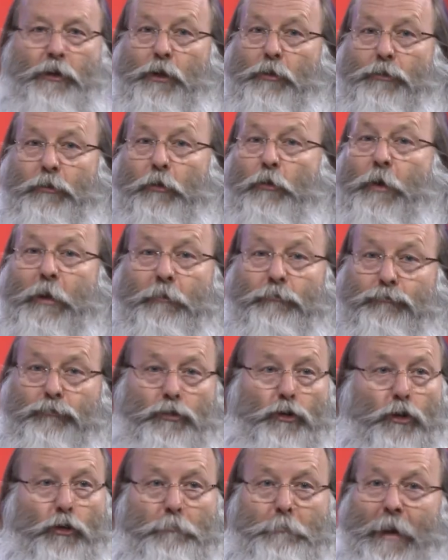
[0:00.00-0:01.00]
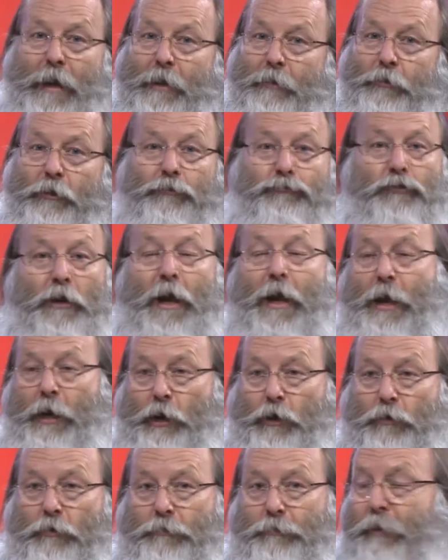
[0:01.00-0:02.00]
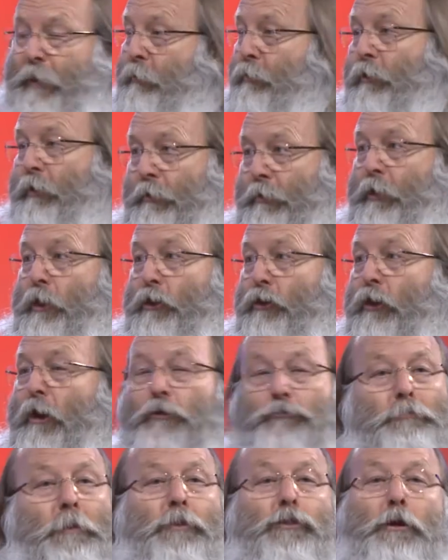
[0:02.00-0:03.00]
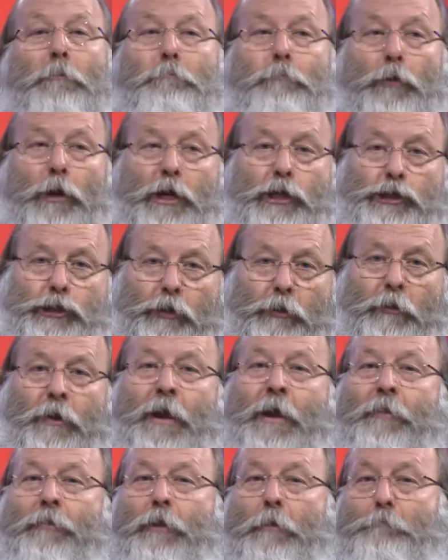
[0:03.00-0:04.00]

there is no man that's higher than, than their husband. The preacher, the